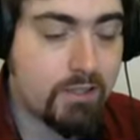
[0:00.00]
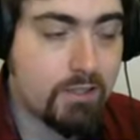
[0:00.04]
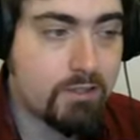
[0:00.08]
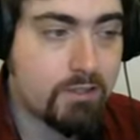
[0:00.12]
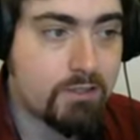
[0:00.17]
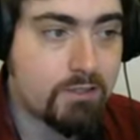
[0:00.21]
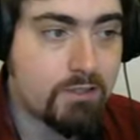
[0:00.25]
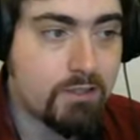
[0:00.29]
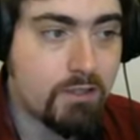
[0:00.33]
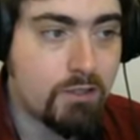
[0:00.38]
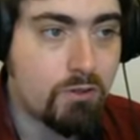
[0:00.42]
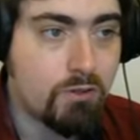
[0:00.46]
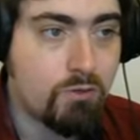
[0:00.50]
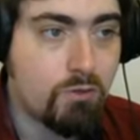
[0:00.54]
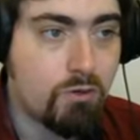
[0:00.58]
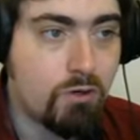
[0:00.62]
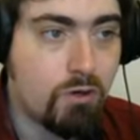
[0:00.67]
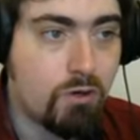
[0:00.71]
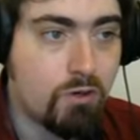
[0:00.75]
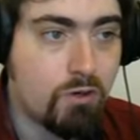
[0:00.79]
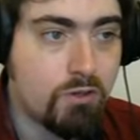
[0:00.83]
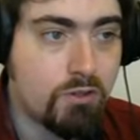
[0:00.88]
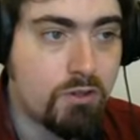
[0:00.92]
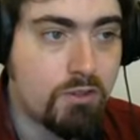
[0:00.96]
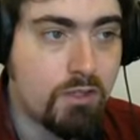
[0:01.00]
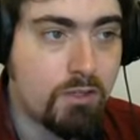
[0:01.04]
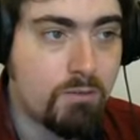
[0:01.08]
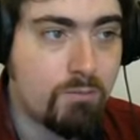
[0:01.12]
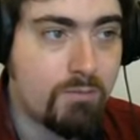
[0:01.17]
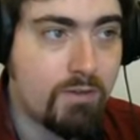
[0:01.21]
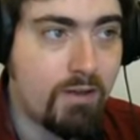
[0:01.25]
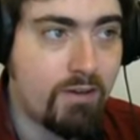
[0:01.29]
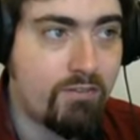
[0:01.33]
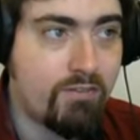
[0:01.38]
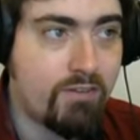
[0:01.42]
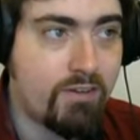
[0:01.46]
So Hot Team
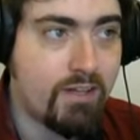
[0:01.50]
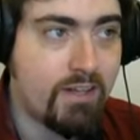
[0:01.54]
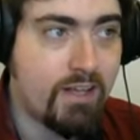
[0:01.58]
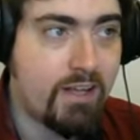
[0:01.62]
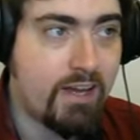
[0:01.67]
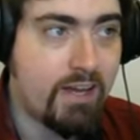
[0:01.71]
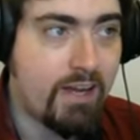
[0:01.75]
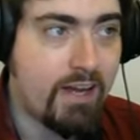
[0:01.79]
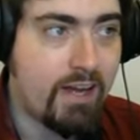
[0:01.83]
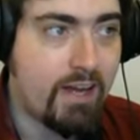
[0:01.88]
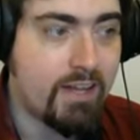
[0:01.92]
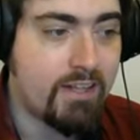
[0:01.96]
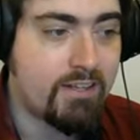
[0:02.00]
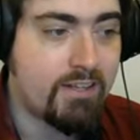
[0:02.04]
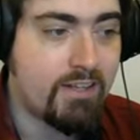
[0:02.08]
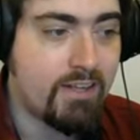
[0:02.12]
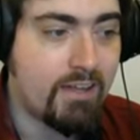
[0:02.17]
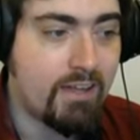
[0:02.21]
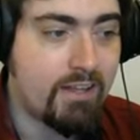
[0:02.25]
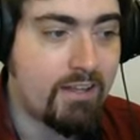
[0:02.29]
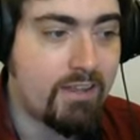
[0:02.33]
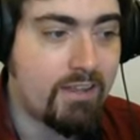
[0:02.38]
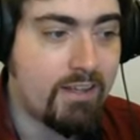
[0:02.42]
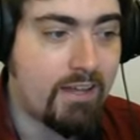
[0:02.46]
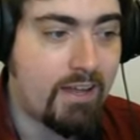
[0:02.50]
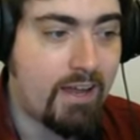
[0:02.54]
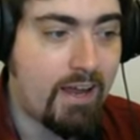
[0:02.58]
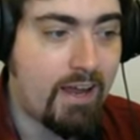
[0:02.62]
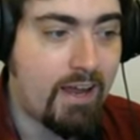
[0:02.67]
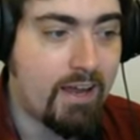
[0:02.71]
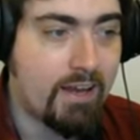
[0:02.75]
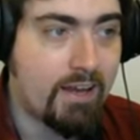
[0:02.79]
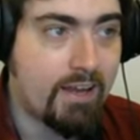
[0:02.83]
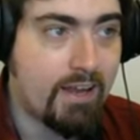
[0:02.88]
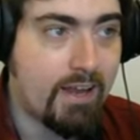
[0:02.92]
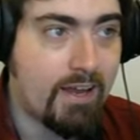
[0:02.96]
definitely ahead in the
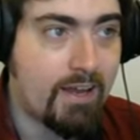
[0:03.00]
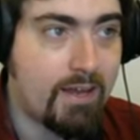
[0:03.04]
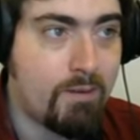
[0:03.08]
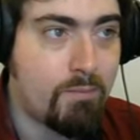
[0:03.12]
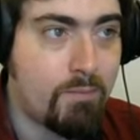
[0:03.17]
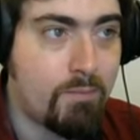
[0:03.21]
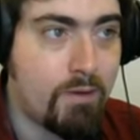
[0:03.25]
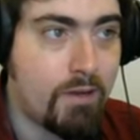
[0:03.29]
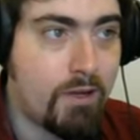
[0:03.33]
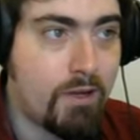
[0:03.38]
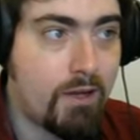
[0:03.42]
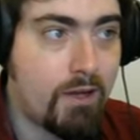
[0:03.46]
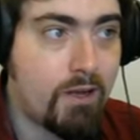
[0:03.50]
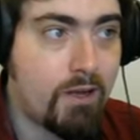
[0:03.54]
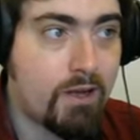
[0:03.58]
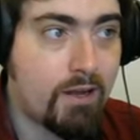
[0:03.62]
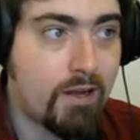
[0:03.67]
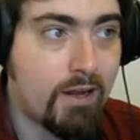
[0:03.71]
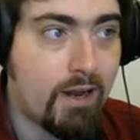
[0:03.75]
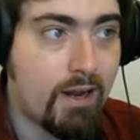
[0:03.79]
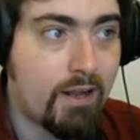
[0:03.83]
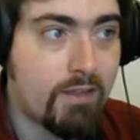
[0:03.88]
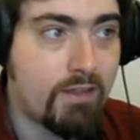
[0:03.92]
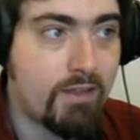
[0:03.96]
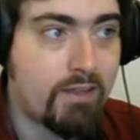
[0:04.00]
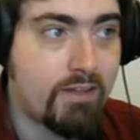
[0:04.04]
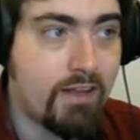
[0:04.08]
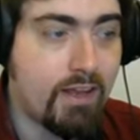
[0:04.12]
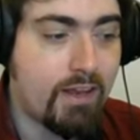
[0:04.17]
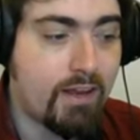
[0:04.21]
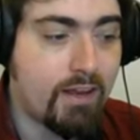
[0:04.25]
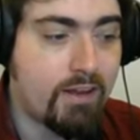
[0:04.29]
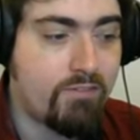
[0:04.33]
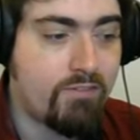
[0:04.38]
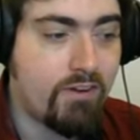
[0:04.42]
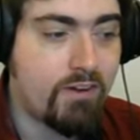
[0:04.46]
air game. Can they
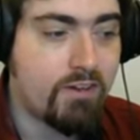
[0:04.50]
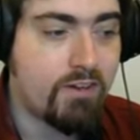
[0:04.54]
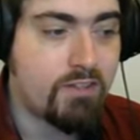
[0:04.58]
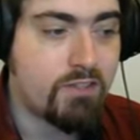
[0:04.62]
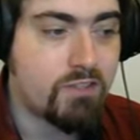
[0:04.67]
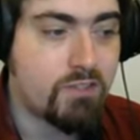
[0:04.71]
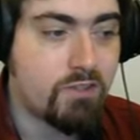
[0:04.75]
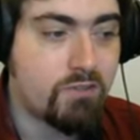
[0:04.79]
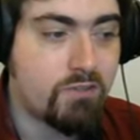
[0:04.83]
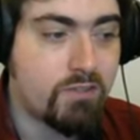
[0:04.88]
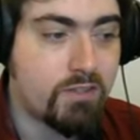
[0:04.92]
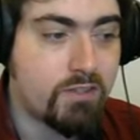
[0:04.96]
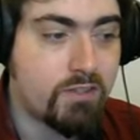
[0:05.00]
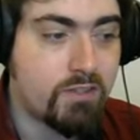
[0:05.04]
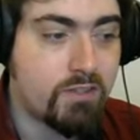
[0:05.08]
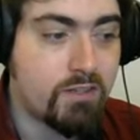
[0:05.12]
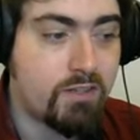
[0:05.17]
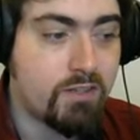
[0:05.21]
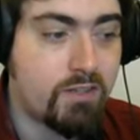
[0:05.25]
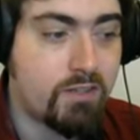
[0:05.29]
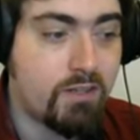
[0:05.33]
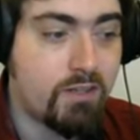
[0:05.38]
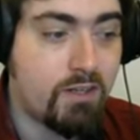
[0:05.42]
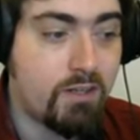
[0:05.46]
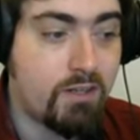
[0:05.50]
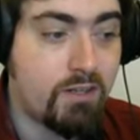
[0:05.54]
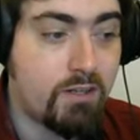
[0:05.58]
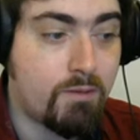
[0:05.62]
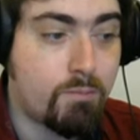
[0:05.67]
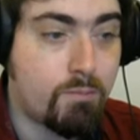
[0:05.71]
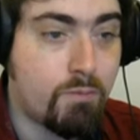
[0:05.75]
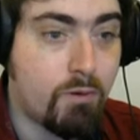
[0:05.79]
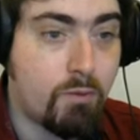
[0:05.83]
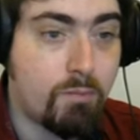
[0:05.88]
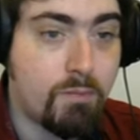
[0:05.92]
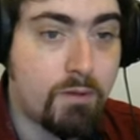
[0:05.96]
take advantage of it? An early
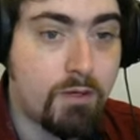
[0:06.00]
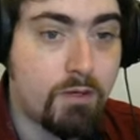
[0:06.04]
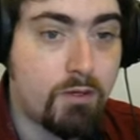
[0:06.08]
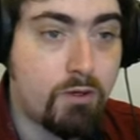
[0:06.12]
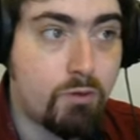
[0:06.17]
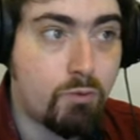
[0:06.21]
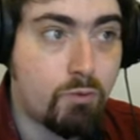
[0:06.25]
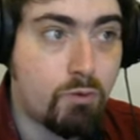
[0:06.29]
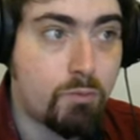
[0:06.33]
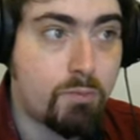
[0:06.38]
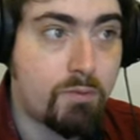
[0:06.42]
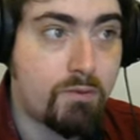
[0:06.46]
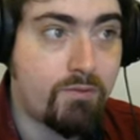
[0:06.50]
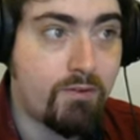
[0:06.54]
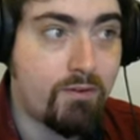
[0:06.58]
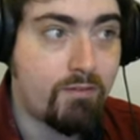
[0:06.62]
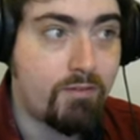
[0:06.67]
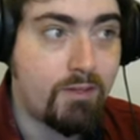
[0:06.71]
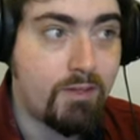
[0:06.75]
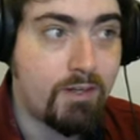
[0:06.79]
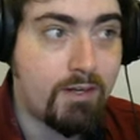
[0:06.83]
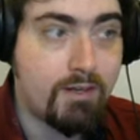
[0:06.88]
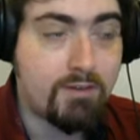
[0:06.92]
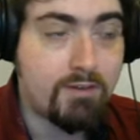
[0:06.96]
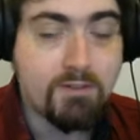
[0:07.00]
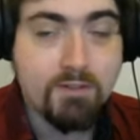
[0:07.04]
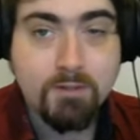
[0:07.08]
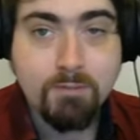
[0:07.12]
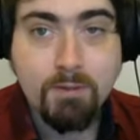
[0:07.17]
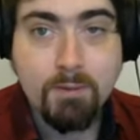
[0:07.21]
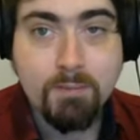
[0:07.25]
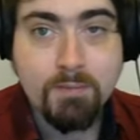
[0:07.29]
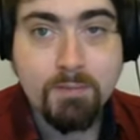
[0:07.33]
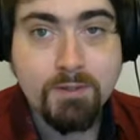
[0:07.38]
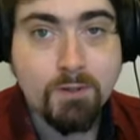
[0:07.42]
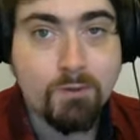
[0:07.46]
bomber would be very nice. This
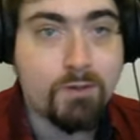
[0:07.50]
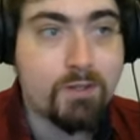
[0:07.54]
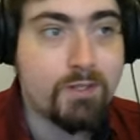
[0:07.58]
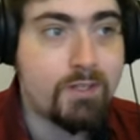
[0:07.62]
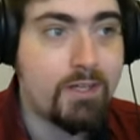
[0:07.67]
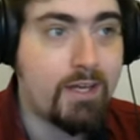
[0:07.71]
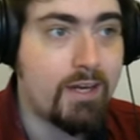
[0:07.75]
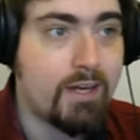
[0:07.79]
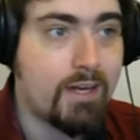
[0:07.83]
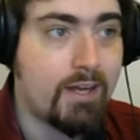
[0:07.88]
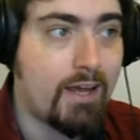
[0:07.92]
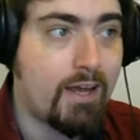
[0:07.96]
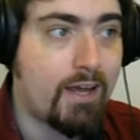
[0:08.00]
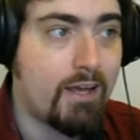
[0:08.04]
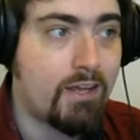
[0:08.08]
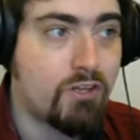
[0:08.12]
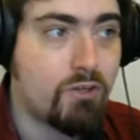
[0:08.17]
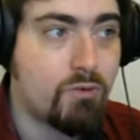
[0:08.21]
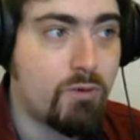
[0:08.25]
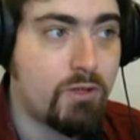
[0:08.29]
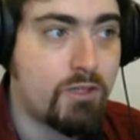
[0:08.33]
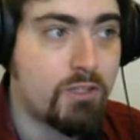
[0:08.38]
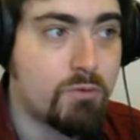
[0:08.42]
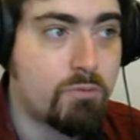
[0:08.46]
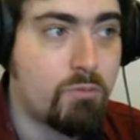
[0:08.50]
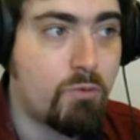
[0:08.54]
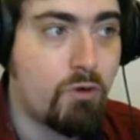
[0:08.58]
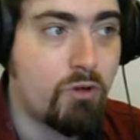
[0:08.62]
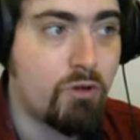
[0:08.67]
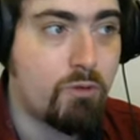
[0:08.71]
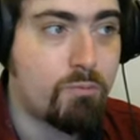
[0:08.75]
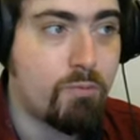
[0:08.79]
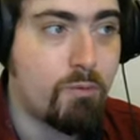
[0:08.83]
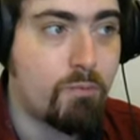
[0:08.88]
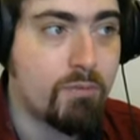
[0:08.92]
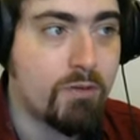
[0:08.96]
map is only 10k, it's quite
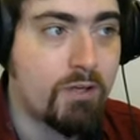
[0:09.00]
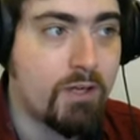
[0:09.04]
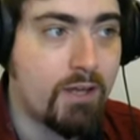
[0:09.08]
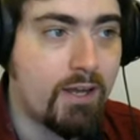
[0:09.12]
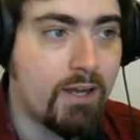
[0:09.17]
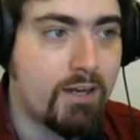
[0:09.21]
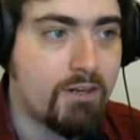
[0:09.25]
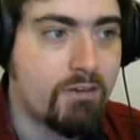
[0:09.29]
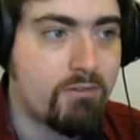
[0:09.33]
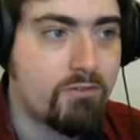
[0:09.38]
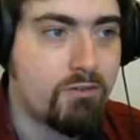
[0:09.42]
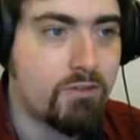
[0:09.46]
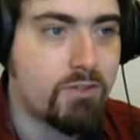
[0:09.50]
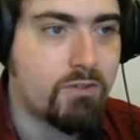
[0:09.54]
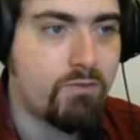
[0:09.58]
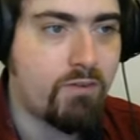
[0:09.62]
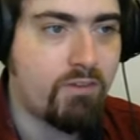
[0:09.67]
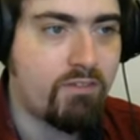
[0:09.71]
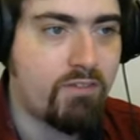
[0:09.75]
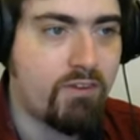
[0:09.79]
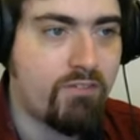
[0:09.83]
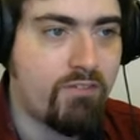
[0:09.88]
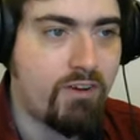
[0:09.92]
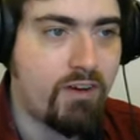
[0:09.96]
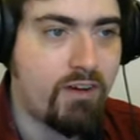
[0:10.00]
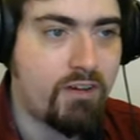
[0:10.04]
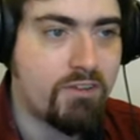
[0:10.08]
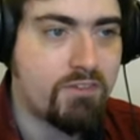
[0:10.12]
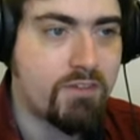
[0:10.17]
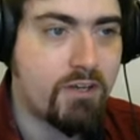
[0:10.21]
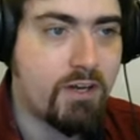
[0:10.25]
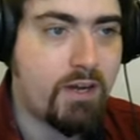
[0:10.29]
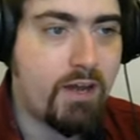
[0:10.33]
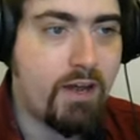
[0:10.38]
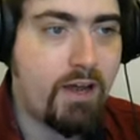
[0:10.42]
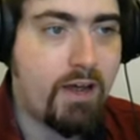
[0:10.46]
small. A bomber can get across it very
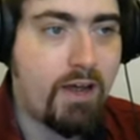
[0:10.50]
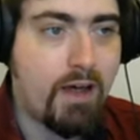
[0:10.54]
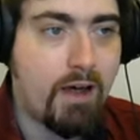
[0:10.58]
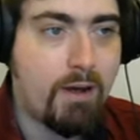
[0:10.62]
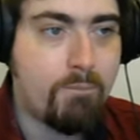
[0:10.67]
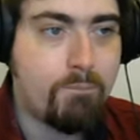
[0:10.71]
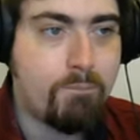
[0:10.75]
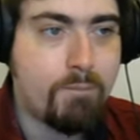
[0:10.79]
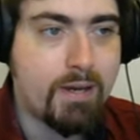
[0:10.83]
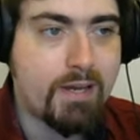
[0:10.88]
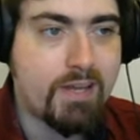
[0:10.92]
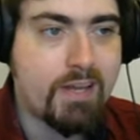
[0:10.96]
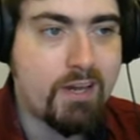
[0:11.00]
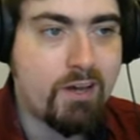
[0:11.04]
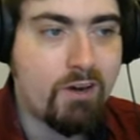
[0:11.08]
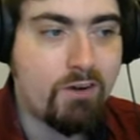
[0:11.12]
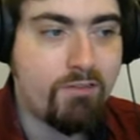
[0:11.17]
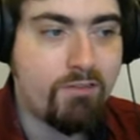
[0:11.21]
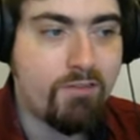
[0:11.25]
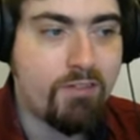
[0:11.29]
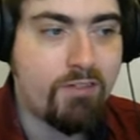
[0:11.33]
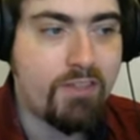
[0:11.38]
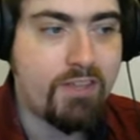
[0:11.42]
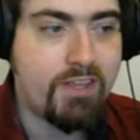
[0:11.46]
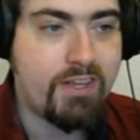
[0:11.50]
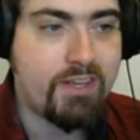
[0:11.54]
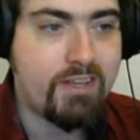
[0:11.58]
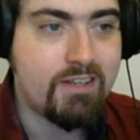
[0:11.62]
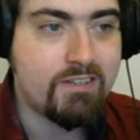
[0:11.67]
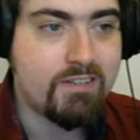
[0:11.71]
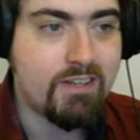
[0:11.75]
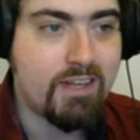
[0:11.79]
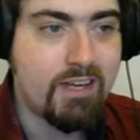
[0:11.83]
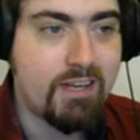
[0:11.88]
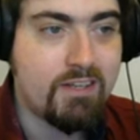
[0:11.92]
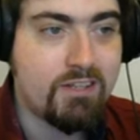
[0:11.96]
fast. And picking off
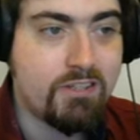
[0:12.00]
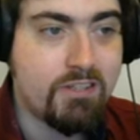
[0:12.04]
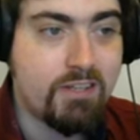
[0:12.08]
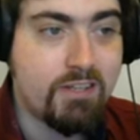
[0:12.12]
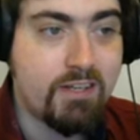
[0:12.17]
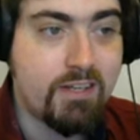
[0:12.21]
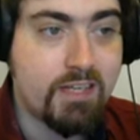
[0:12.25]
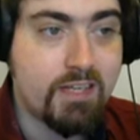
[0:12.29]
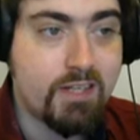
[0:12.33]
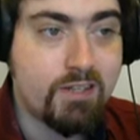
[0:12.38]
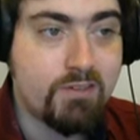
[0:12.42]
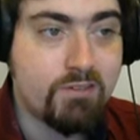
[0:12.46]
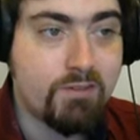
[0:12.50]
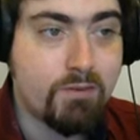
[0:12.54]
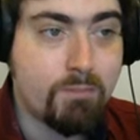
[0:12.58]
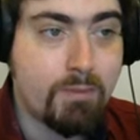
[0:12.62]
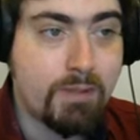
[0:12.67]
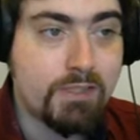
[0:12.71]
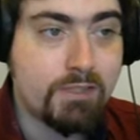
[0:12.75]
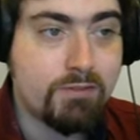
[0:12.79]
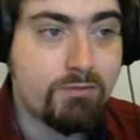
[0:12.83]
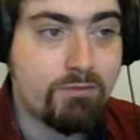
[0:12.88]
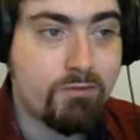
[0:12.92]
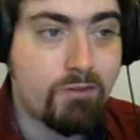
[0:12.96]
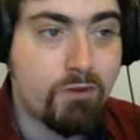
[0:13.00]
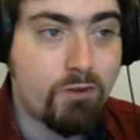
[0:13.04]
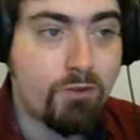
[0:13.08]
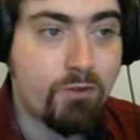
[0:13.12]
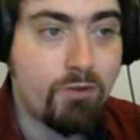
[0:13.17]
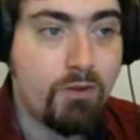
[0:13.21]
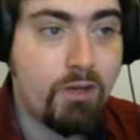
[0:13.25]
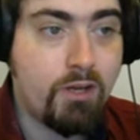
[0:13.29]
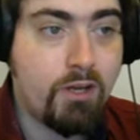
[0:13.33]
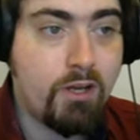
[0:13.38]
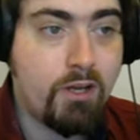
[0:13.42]
these engineers for Balfron,